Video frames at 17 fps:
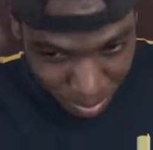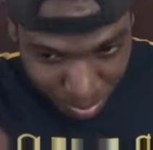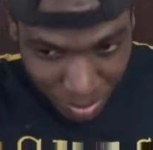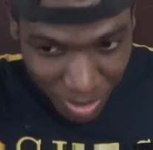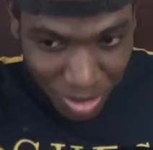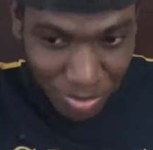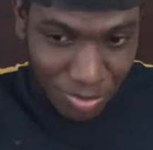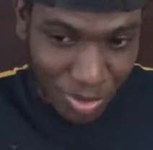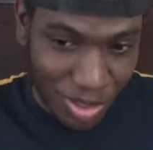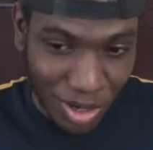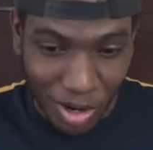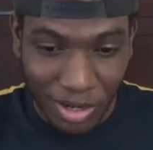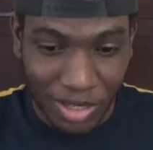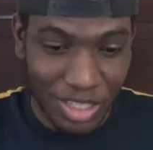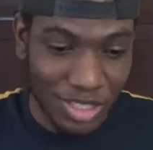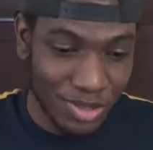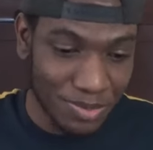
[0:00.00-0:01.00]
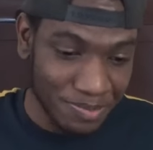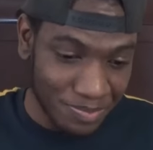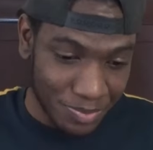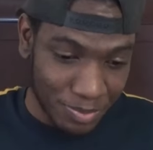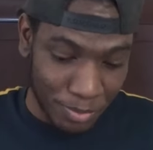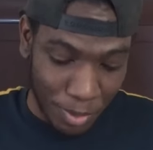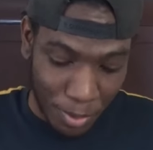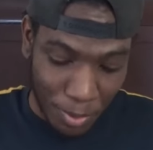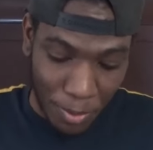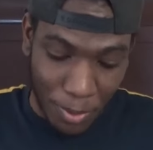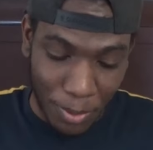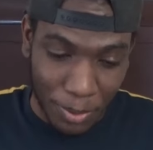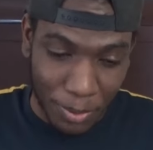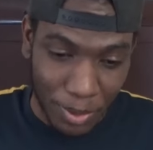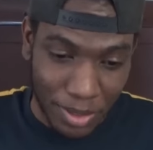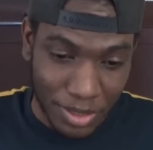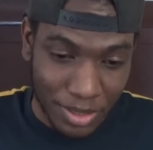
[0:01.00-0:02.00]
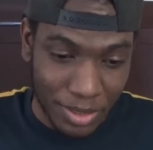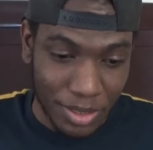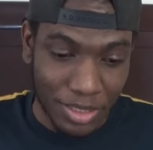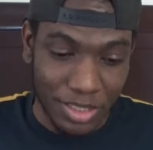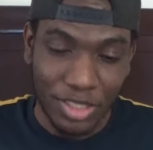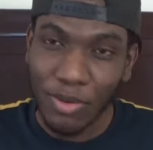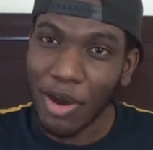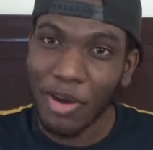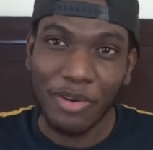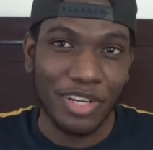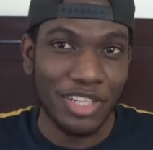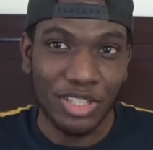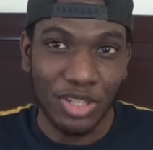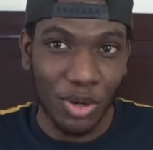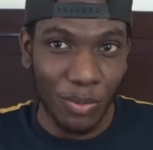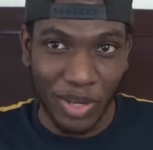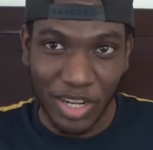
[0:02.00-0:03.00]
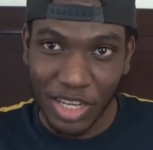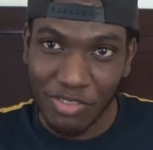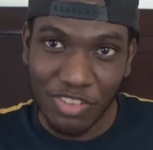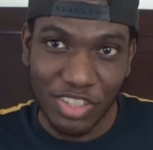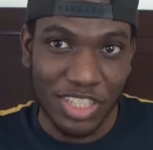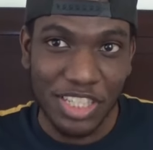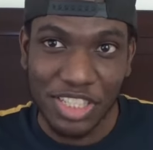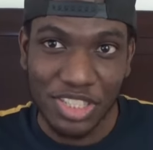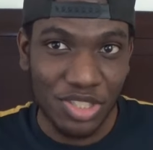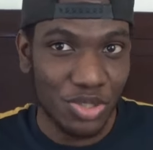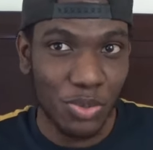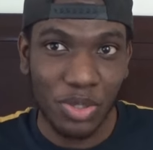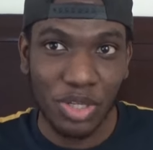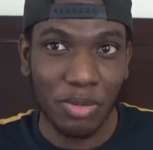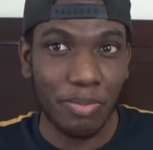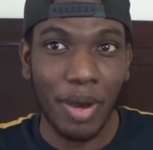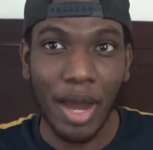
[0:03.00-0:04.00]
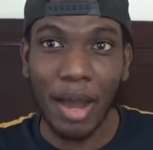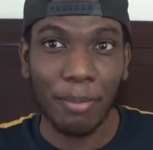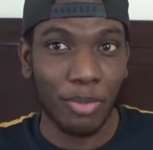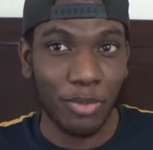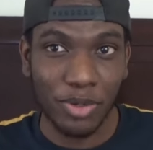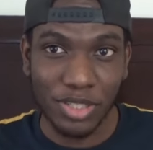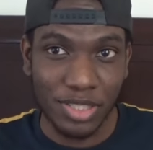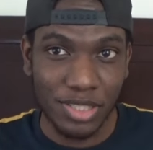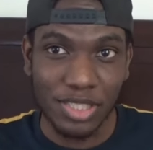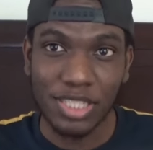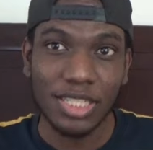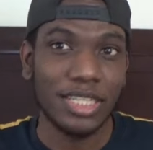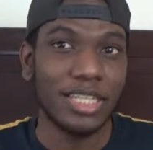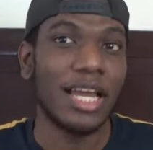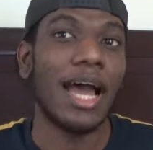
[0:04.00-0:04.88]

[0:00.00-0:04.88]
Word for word: But regardless, you already know whenever he's doing the pop ones,